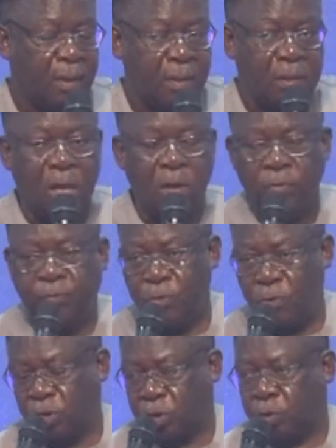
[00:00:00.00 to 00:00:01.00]
They
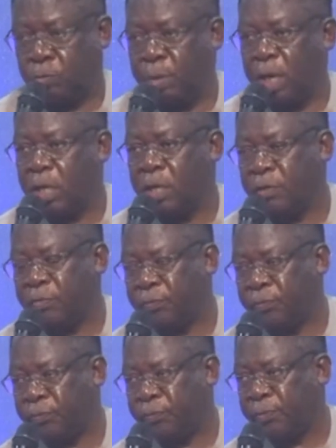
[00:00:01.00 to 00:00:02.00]
refused to believe
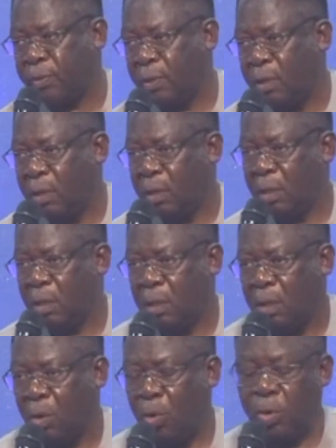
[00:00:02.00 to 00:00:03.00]

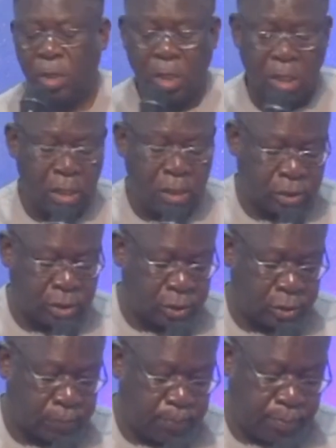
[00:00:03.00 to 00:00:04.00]
who he
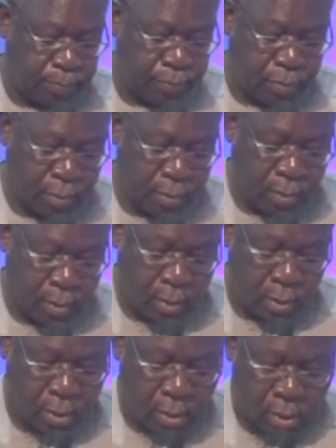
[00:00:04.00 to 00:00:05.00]
is.
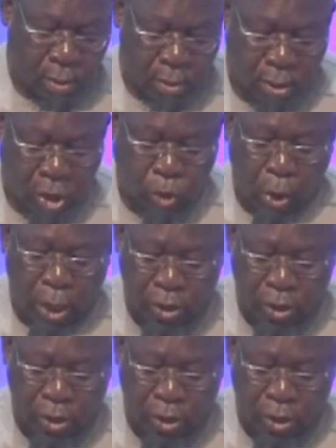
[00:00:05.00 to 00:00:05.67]
That's why